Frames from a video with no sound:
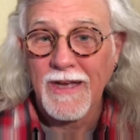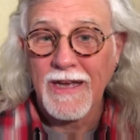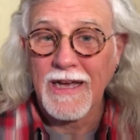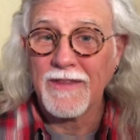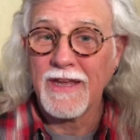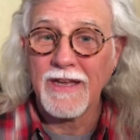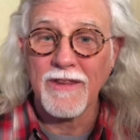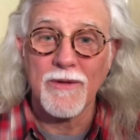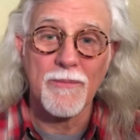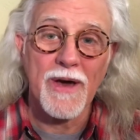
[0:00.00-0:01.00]
And then
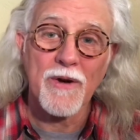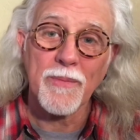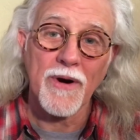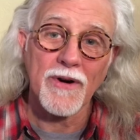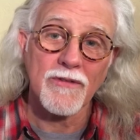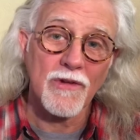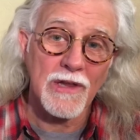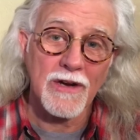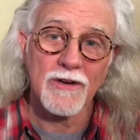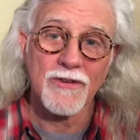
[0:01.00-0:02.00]
the better part of
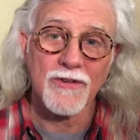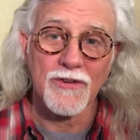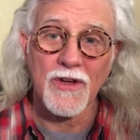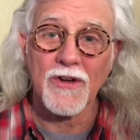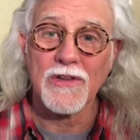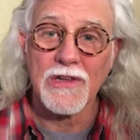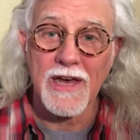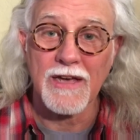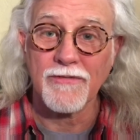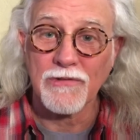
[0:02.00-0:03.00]
Clarence's adult
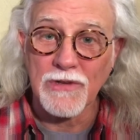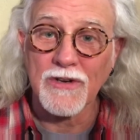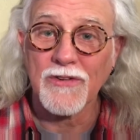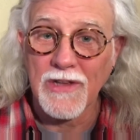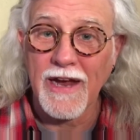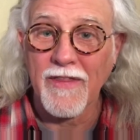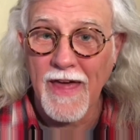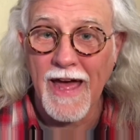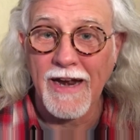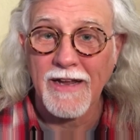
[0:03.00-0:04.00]
life looks like
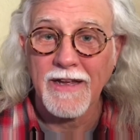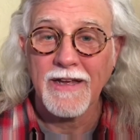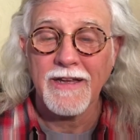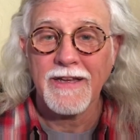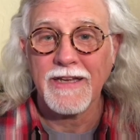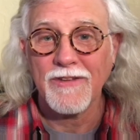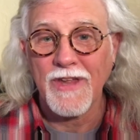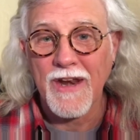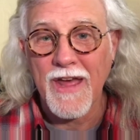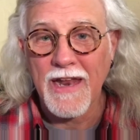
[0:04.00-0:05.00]
that. He's
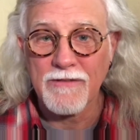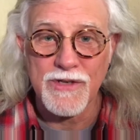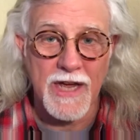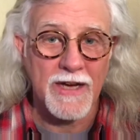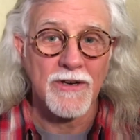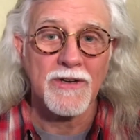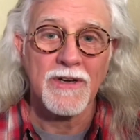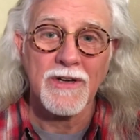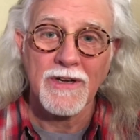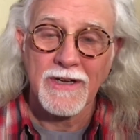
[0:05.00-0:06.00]
in and out of jail.
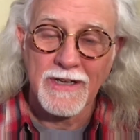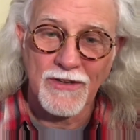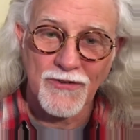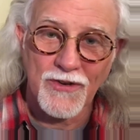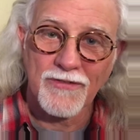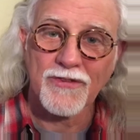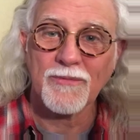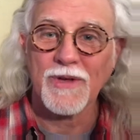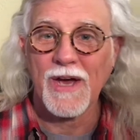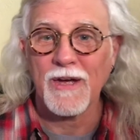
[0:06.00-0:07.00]
He serves some
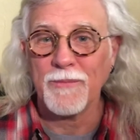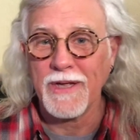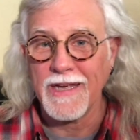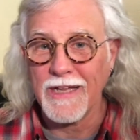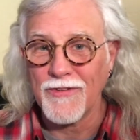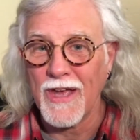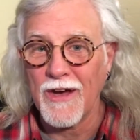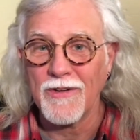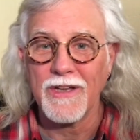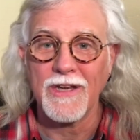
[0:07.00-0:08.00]
time. He gets
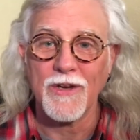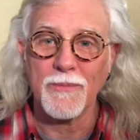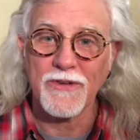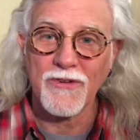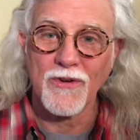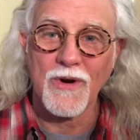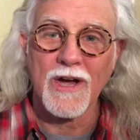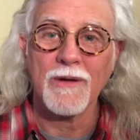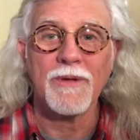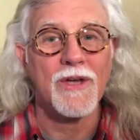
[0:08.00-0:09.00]
out. He commits a
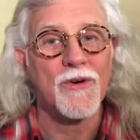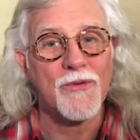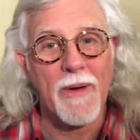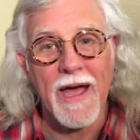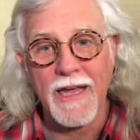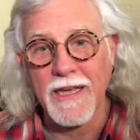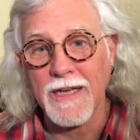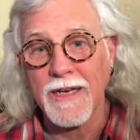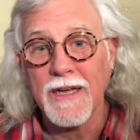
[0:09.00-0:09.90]
crime. He goes back in.